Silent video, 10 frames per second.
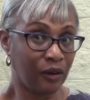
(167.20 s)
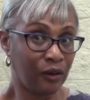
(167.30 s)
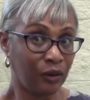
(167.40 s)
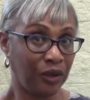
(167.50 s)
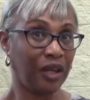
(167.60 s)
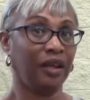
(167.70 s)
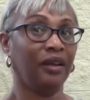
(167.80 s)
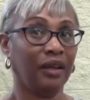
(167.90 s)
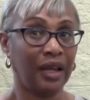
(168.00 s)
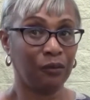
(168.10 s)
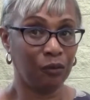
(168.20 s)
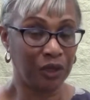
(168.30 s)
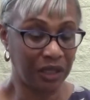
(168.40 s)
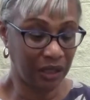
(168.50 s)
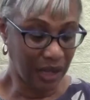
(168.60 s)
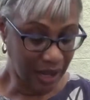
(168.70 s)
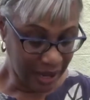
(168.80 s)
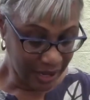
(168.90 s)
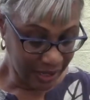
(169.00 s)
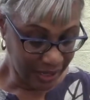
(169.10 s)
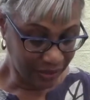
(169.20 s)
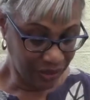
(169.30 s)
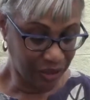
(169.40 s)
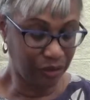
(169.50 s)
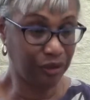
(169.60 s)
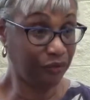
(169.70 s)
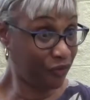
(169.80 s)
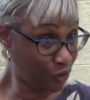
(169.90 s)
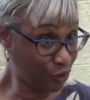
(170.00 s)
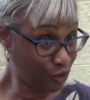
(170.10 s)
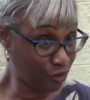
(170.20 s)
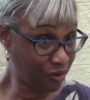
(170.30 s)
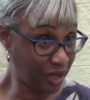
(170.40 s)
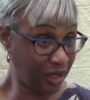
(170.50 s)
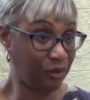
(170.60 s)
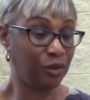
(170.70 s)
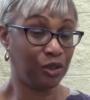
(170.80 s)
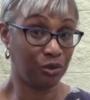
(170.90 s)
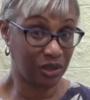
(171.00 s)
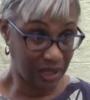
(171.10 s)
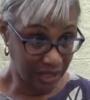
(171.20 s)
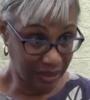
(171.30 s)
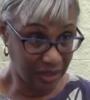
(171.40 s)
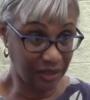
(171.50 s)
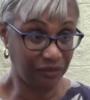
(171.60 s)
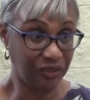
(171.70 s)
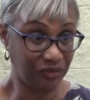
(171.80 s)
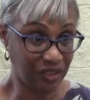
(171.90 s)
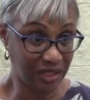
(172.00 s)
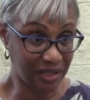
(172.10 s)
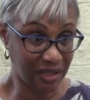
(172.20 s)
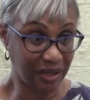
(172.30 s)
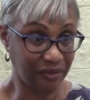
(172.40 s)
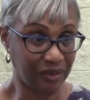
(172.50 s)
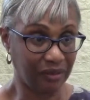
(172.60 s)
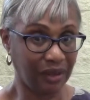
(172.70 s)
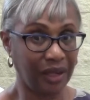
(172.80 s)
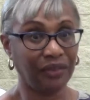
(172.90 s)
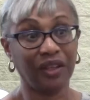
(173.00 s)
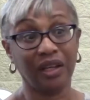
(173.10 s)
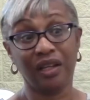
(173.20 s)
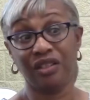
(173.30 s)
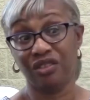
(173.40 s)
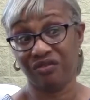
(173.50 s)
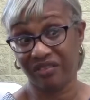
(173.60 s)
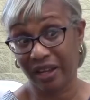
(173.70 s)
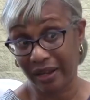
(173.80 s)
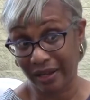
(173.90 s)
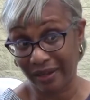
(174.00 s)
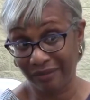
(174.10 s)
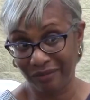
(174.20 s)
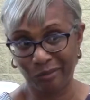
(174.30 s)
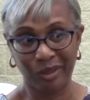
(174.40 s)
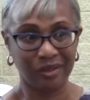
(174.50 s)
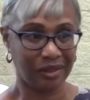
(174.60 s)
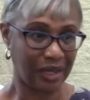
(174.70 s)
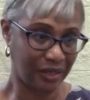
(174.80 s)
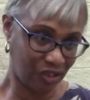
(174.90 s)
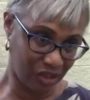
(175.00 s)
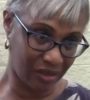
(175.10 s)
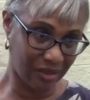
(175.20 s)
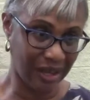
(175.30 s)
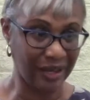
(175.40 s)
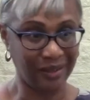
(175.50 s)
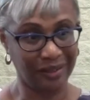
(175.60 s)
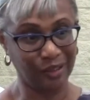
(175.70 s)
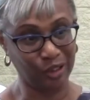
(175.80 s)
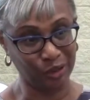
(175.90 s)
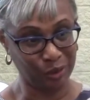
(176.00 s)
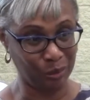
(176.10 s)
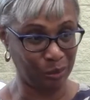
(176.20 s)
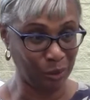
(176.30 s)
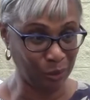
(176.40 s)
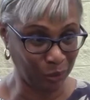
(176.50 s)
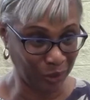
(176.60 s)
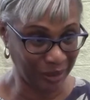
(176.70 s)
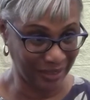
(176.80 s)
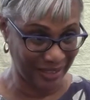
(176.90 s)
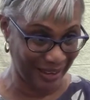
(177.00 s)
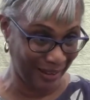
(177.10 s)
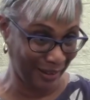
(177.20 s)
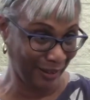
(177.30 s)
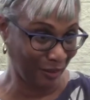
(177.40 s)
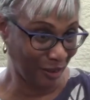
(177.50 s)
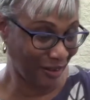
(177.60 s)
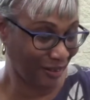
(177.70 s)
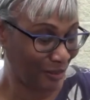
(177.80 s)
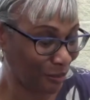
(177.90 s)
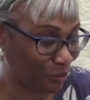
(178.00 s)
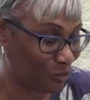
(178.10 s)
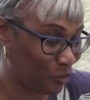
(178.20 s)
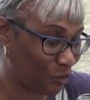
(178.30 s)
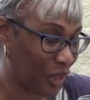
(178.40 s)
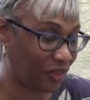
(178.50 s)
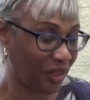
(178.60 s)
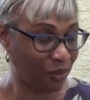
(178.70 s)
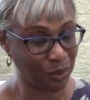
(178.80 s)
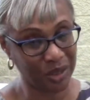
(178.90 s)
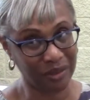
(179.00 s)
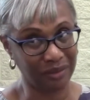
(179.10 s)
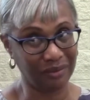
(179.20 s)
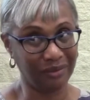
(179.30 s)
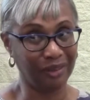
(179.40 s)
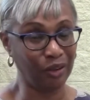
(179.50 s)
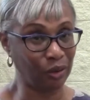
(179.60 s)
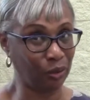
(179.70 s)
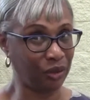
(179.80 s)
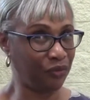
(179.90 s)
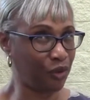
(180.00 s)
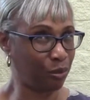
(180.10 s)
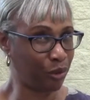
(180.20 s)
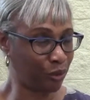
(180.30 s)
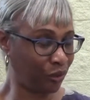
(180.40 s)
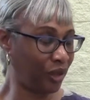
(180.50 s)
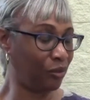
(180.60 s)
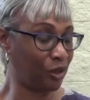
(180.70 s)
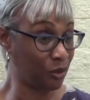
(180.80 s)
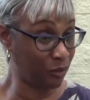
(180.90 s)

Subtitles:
Okay. When I got there in first grade, which was 1957, at the age of 5, because I just got in under the birthday, I think we could go if your birthday was